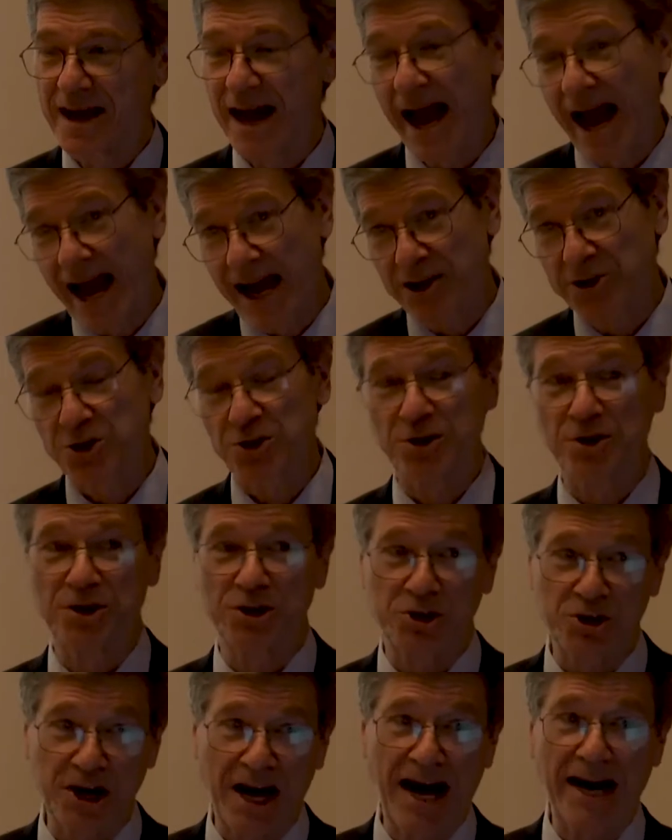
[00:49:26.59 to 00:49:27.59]
Actually,
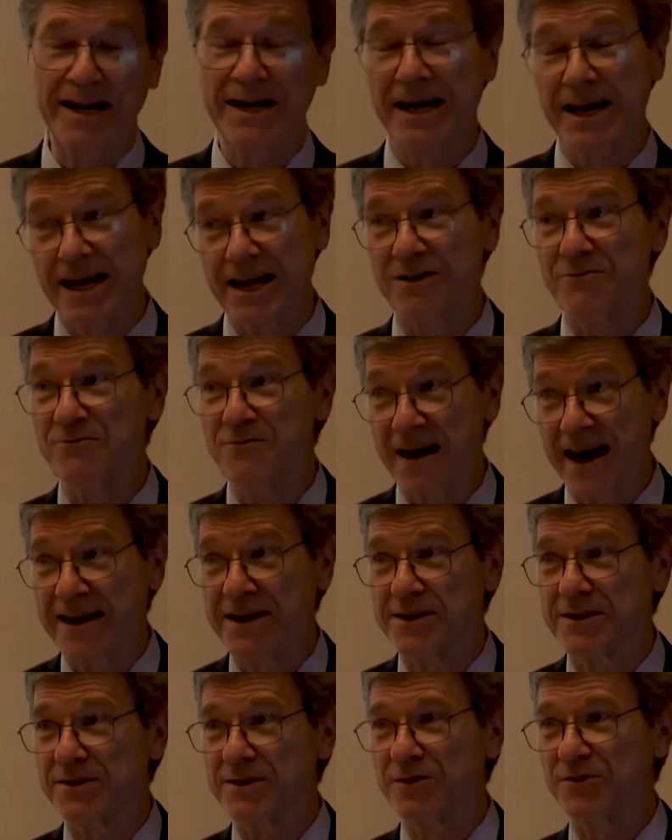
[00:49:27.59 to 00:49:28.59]
China
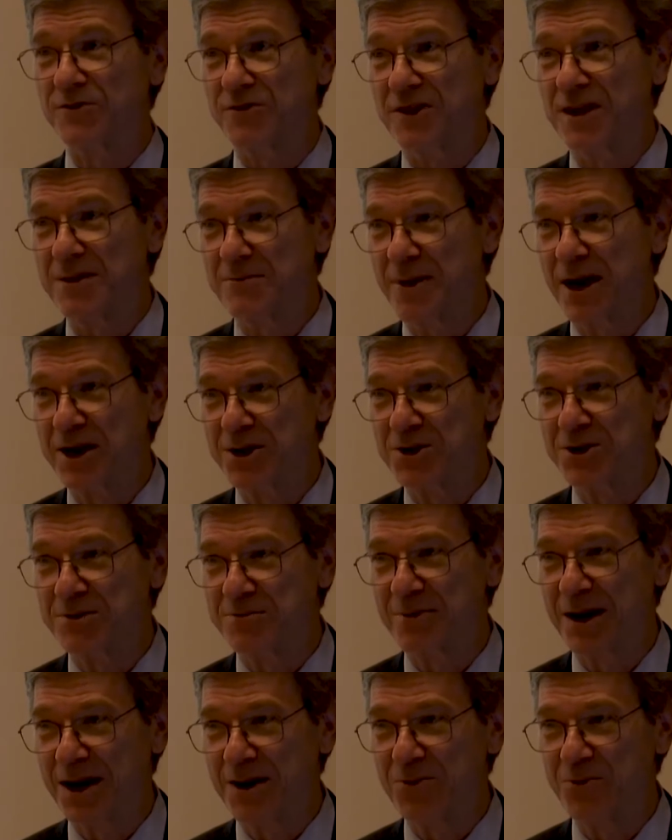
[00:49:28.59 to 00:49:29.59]
invented the steam engine,
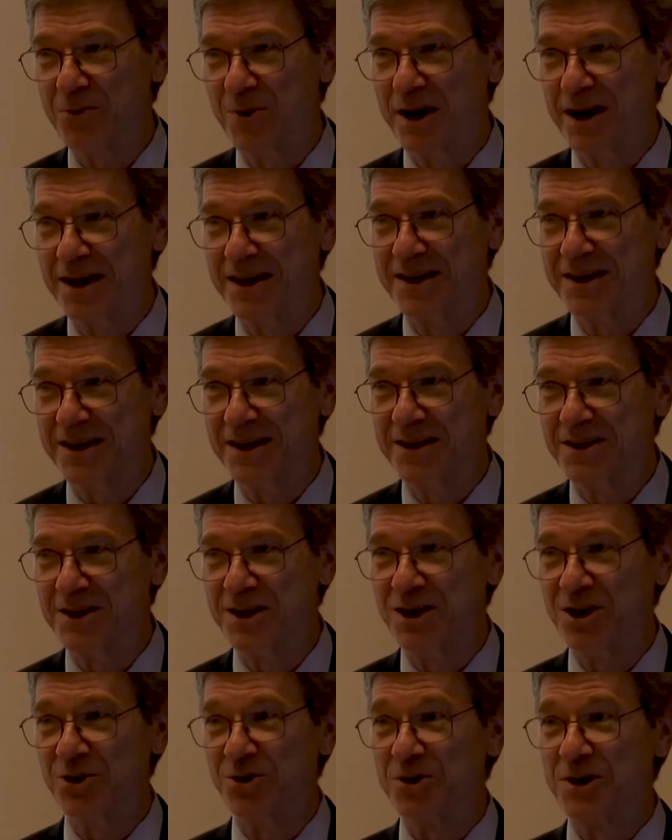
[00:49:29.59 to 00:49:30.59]
by the way, in the
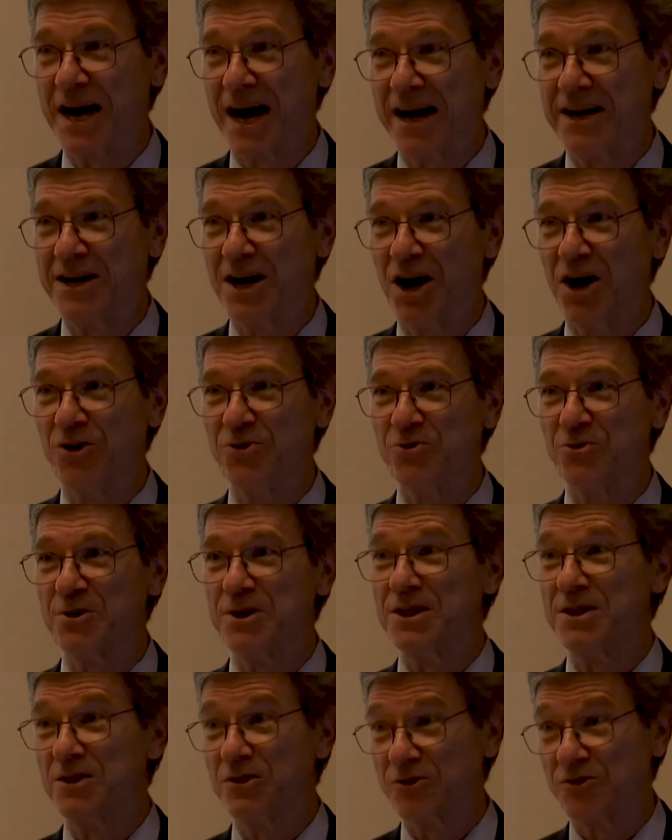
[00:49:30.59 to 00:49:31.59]
year 900
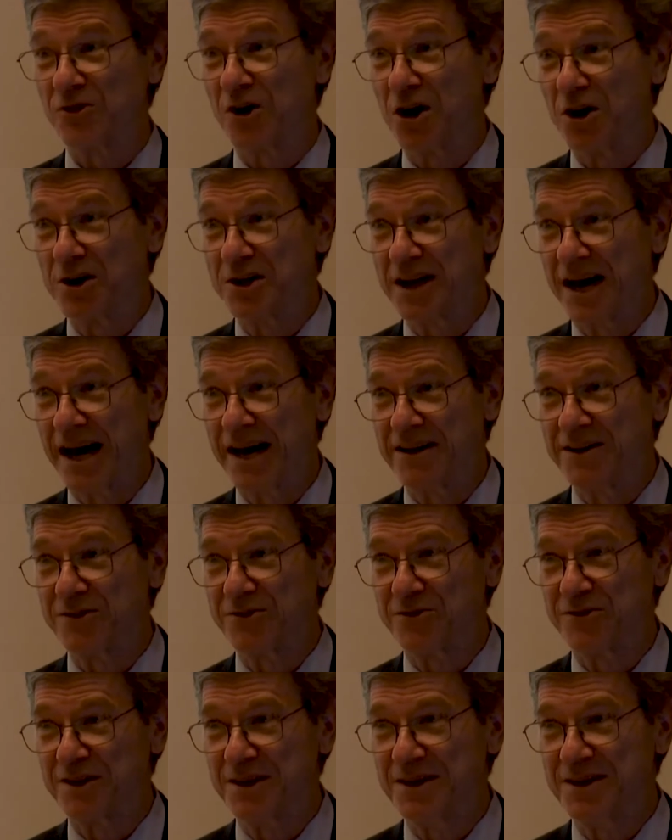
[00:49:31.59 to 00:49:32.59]
in the Song
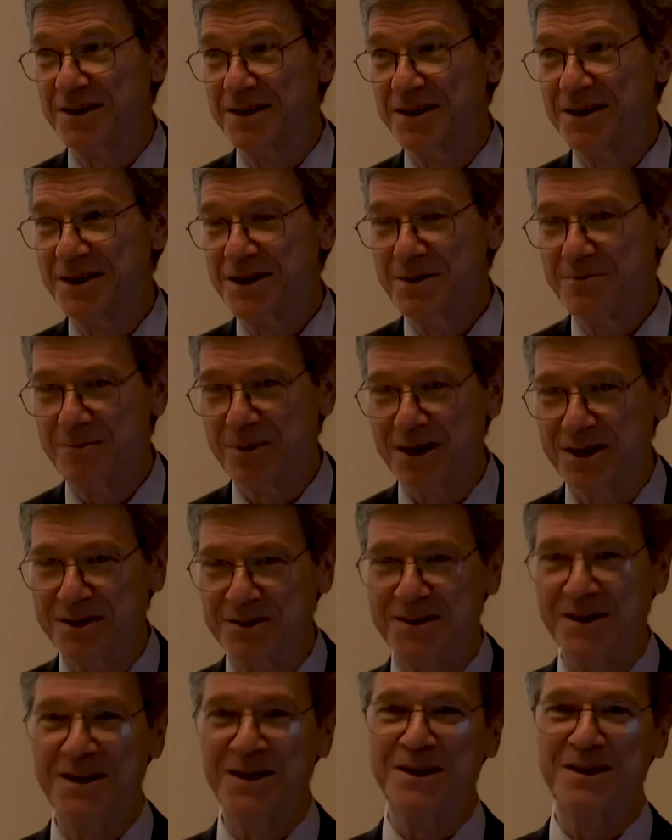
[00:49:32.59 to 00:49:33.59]
Dynasty, but it
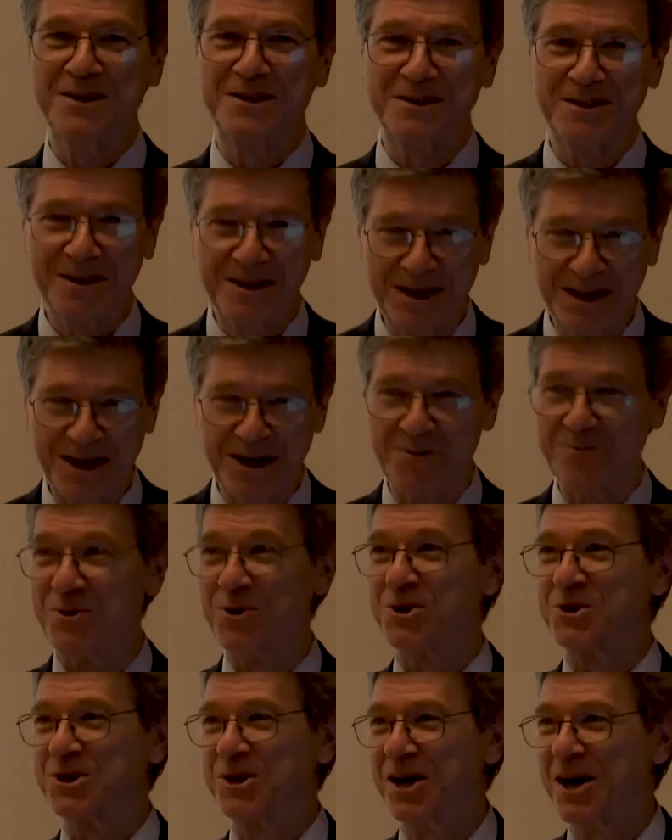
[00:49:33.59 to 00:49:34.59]
didn't
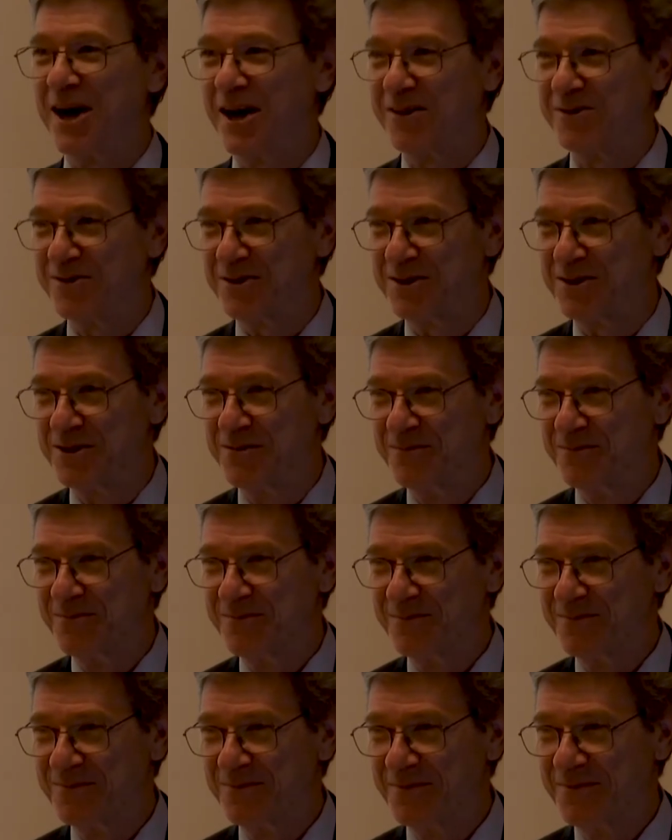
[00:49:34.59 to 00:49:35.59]
commercialize it.
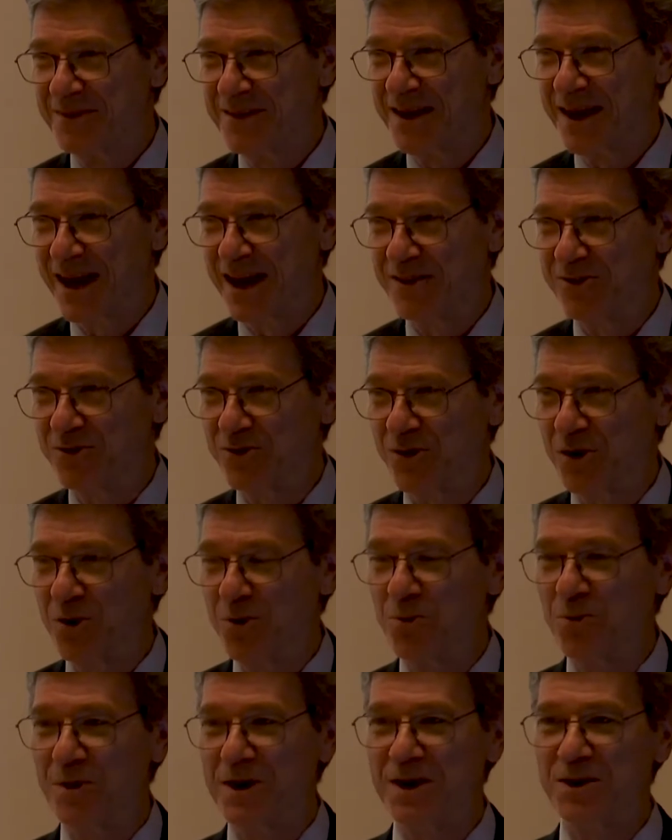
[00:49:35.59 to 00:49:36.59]
And
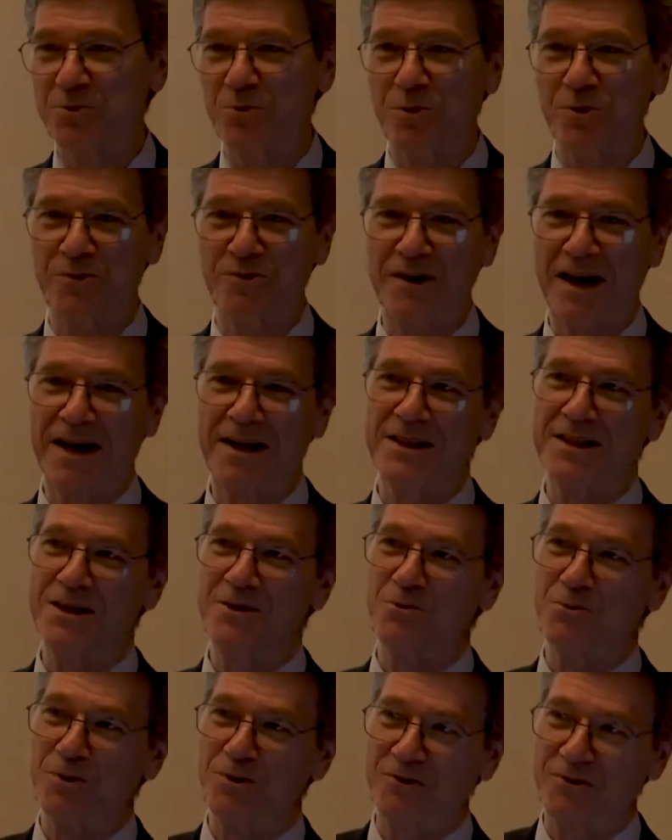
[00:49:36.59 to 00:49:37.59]
so it was on the
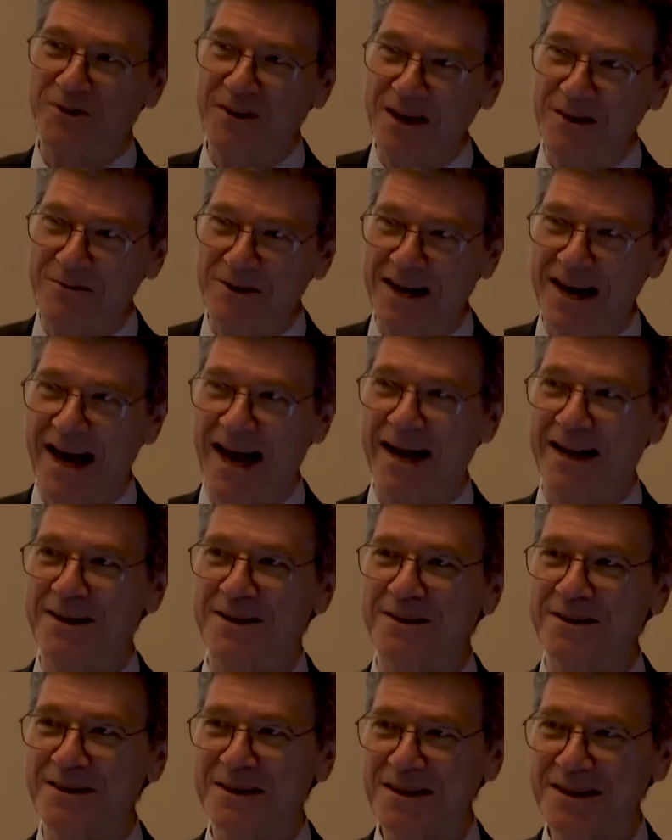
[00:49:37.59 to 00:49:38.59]
receiving
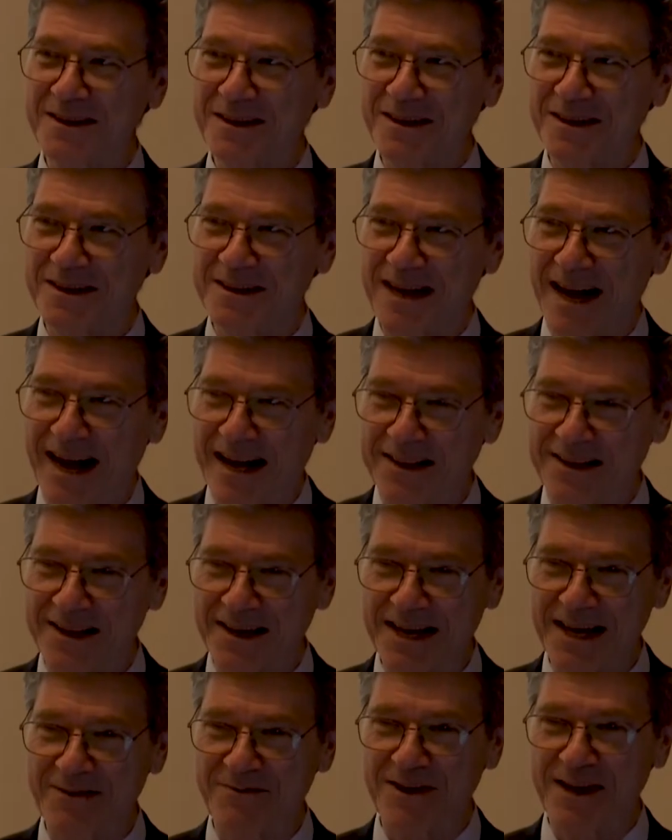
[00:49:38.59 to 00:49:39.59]
end, not the
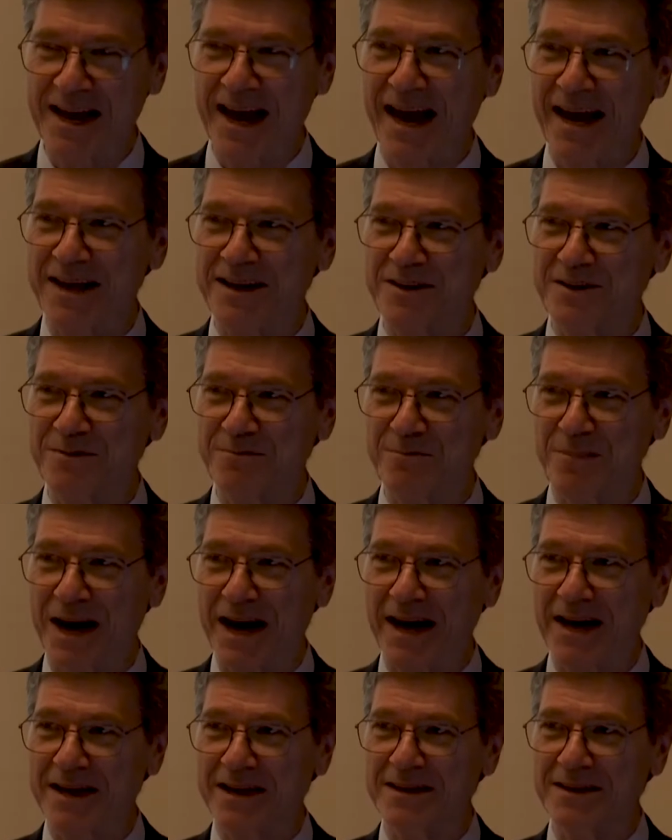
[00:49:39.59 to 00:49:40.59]
giving end,
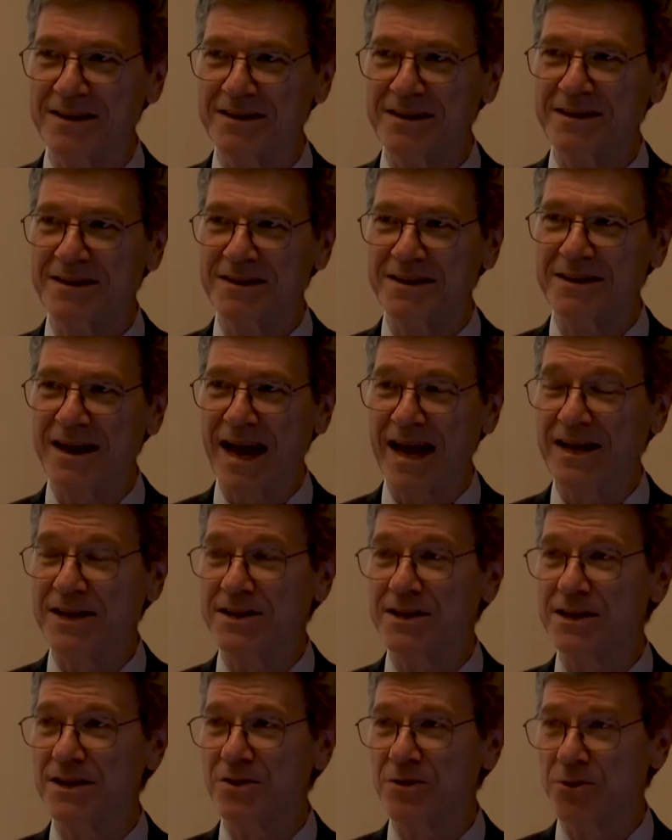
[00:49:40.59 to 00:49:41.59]
by
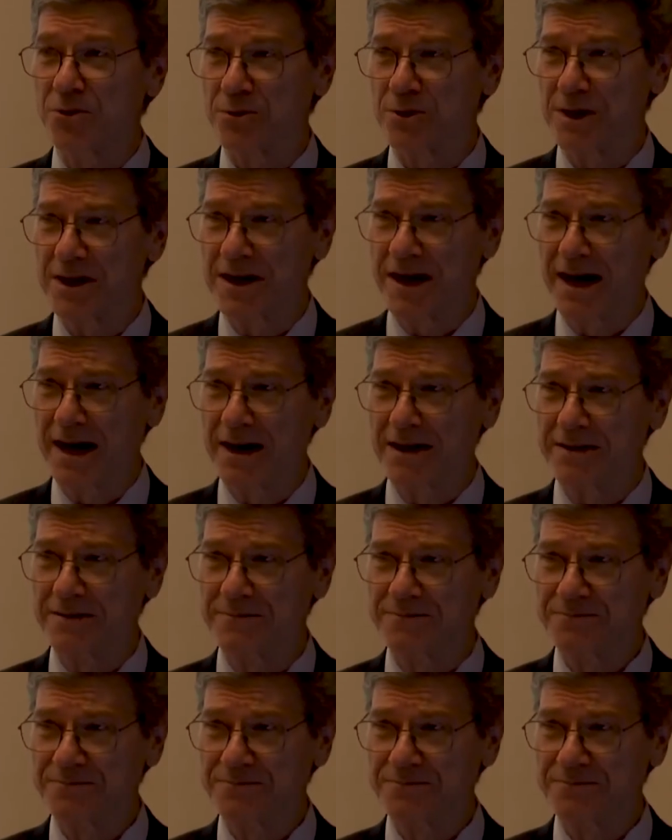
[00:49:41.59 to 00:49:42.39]
1839.